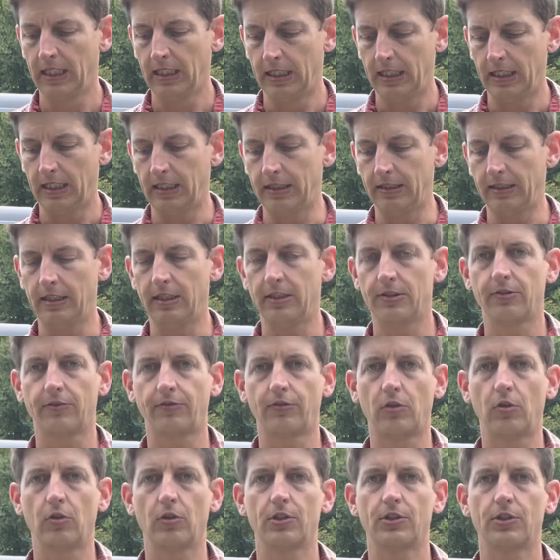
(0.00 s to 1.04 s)
And these of
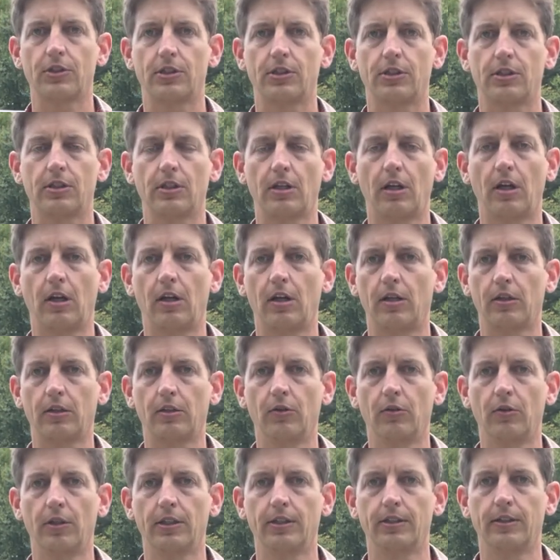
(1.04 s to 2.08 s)
course are
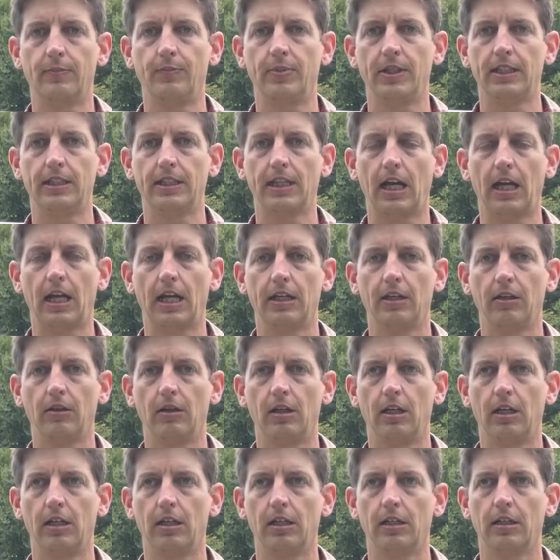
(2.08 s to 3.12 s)
going to be tied
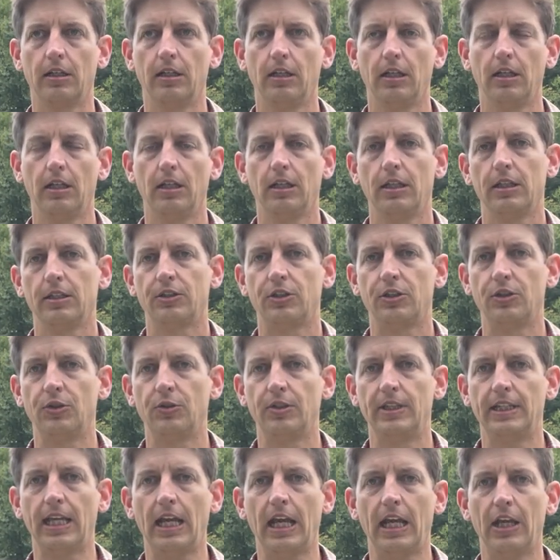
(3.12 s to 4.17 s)
along to
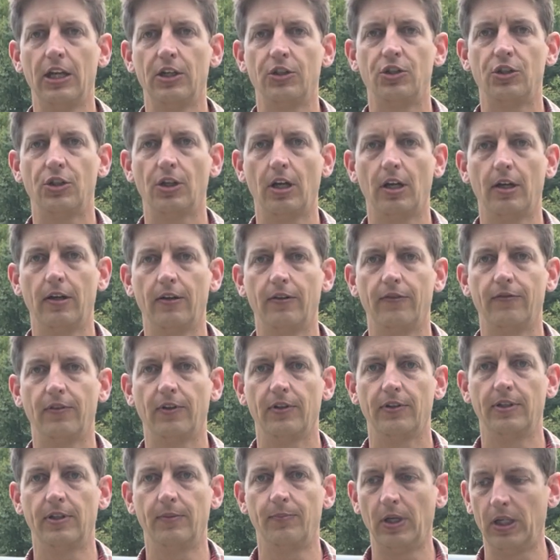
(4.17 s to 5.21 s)
the edge of
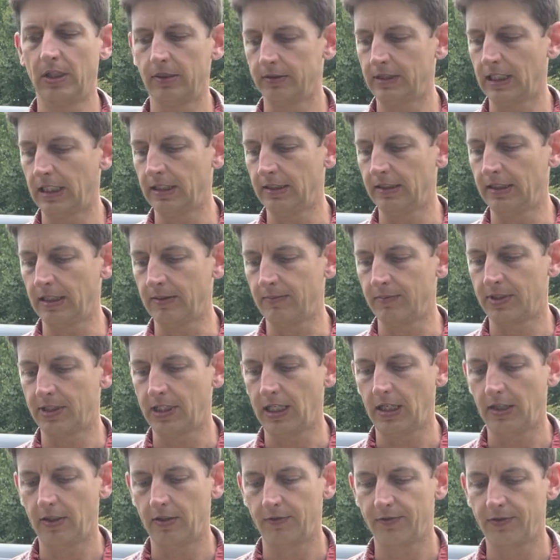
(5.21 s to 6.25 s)
the bell tent
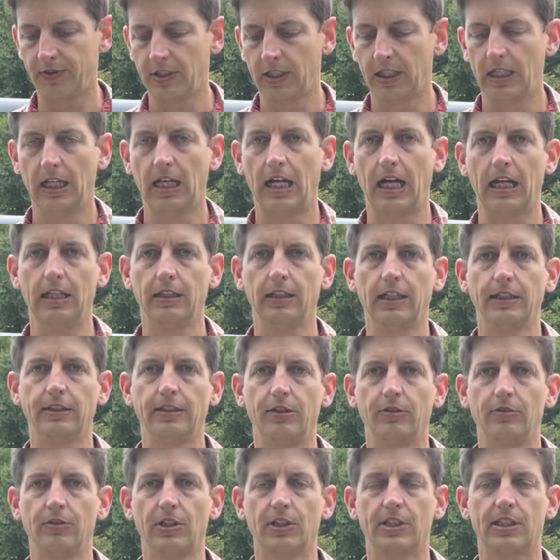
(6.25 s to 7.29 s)
themselves. I like to
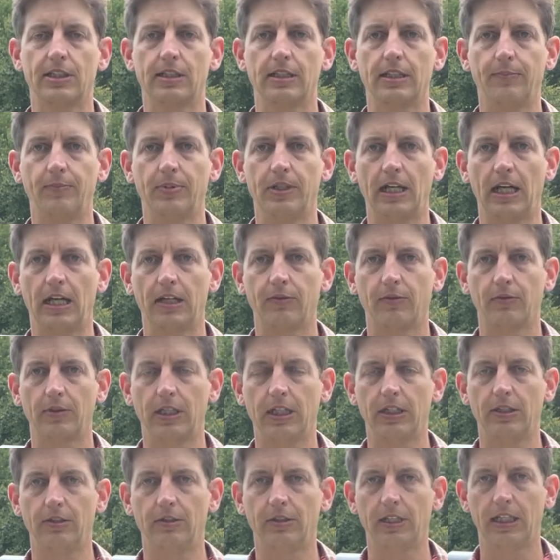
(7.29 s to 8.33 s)
use a slip knot when I
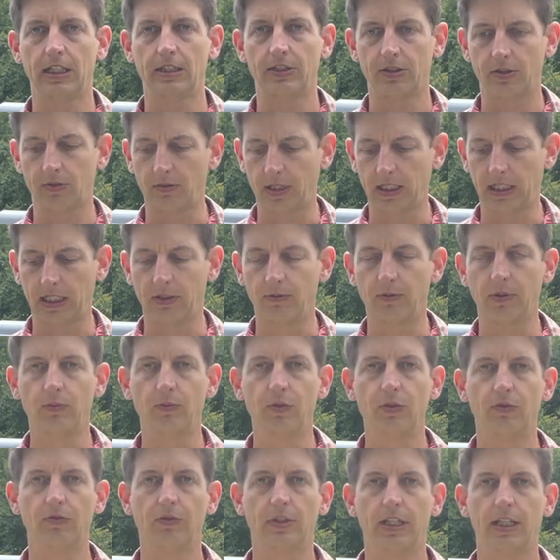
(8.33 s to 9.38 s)
do that so I can
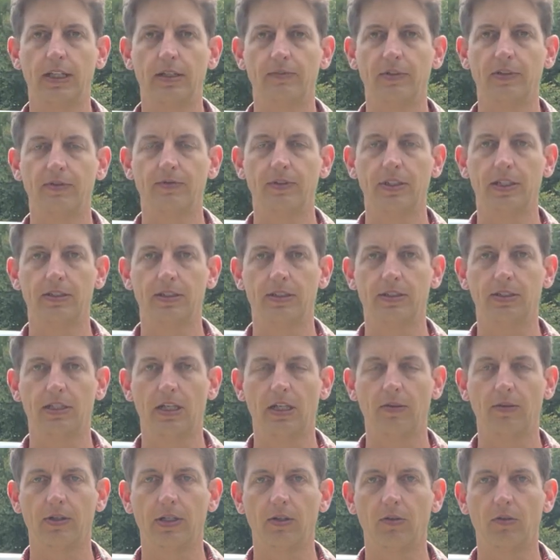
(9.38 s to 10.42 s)
remove them if
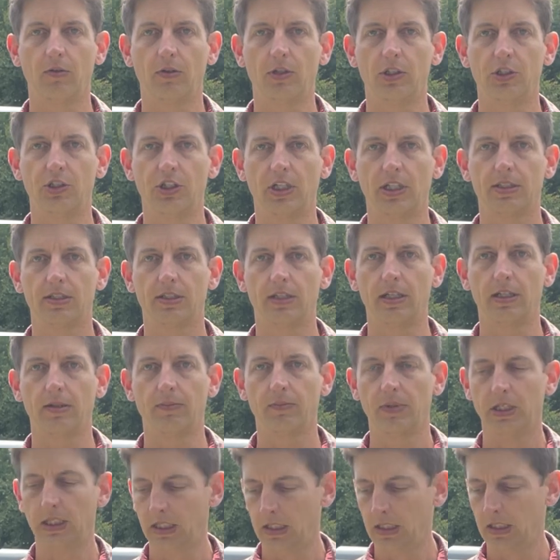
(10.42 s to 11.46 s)
necessary or adjust them
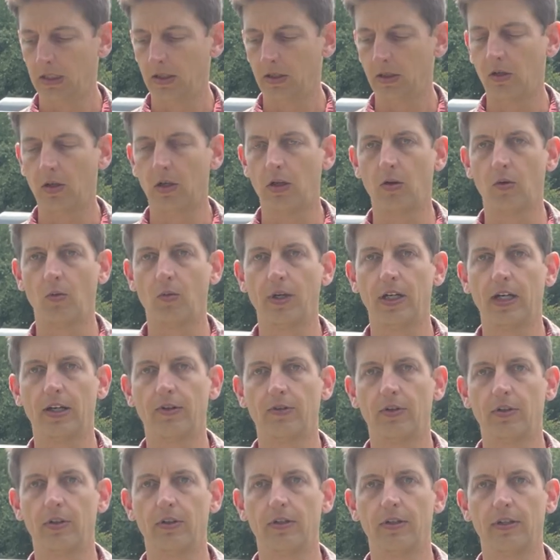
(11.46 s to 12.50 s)

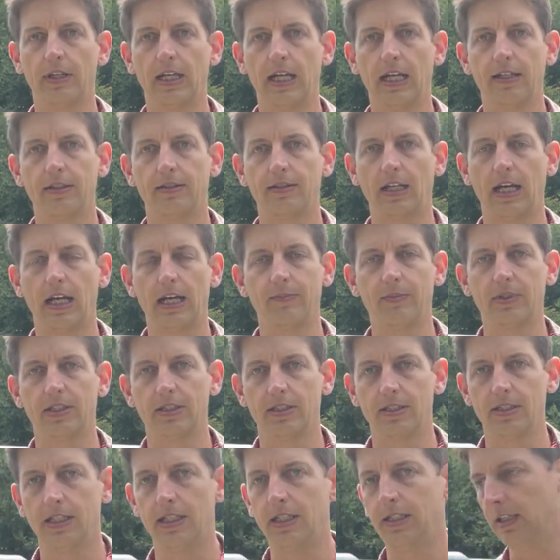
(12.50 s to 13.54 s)
whenever that time is
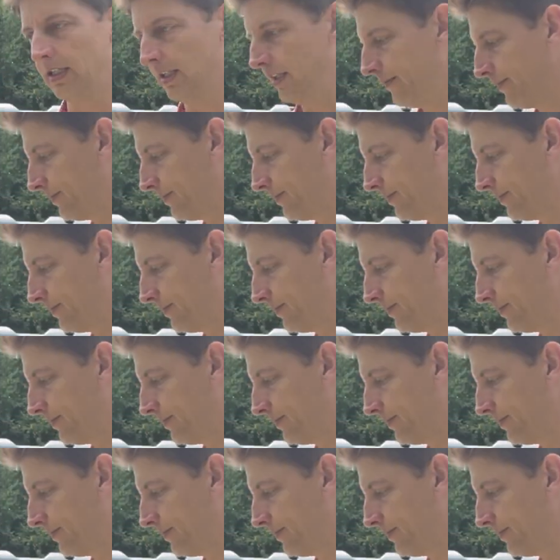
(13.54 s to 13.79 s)
needed.